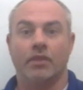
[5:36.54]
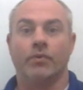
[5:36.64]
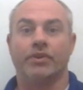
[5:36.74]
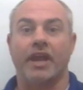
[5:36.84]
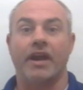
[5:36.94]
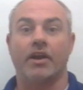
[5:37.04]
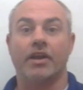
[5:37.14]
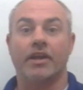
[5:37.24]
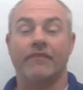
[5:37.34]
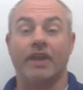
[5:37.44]
Well, the
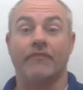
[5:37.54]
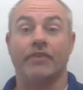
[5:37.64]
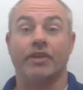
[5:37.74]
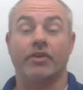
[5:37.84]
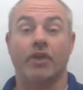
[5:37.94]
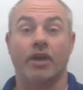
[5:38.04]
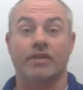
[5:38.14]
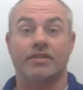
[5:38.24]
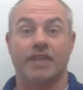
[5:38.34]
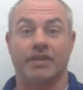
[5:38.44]
area of every
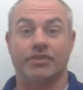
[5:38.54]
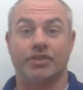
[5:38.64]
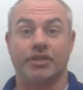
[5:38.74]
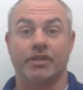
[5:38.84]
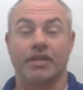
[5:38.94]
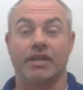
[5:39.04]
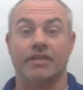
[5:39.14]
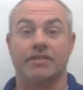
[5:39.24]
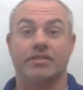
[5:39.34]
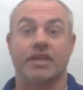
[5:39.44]
cross-section
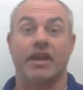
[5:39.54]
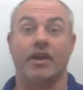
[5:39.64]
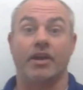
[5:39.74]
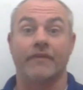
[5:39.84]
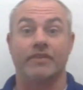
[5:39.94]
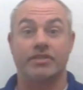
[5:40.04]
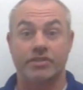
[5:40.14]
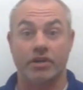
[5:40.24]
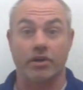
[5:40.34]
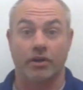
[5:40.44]
is the area of a
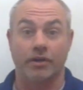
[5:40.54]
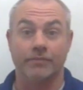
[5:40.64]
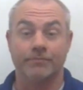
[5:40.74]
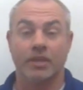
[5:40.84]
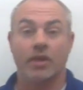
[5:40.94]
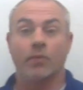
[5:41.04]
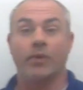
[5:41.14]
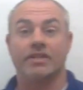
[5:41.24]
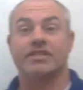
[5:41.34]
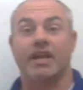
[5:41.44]
circle.
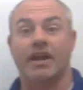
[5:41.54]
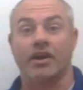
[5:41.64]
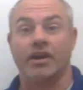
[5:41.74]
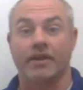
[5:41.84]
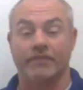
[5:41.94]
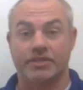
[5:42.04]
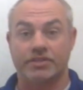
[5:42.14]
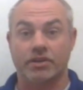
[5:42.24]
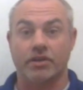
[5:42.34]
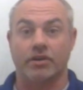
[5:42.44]
What's the area of a
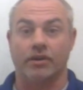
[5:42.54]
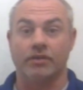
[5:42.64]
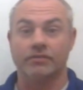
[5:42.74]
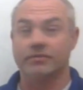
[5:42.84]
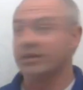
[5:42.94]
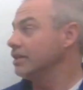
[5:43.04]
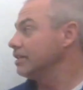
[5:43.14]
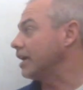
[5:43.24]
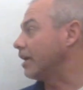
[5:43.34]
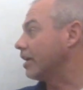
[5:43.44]
circle?
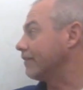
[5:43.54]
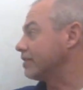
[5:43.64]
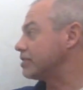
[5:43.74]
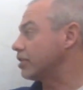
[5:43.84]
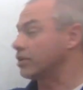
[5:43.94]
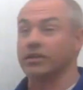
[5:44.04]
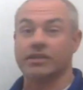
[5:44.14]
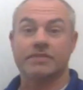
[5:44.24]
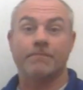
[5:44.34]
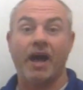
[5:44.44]
The area of a circle
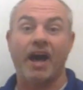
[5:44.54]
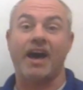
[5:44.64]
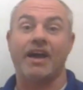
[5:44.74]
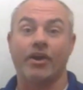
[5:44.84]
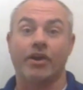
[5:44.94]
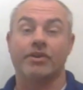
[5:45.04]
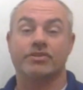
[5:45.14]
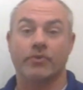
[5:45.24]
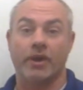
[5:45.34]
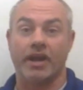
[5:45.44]
is pi r
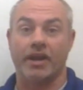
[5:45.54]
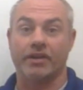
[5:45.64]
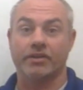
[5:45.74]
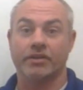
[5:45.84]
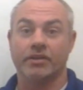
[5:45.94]
squared.